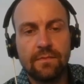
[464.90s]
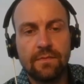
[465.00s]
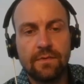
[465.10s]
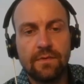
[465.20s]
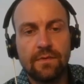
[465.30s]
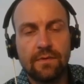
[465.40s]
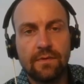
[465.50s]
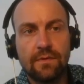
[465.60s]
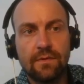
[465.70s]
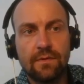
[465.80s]

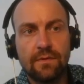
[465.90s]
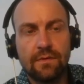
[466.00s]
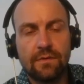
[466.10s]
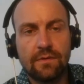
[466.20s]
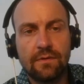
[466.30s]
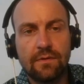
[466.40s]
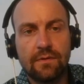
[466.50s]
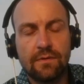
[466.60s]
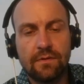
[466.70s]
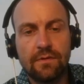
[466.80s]

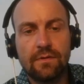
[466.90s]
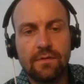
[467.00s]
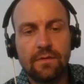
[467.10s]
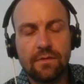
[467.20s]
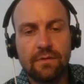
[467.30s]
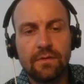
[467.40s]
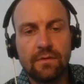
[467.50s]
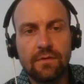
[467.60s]
This person isn't speaking.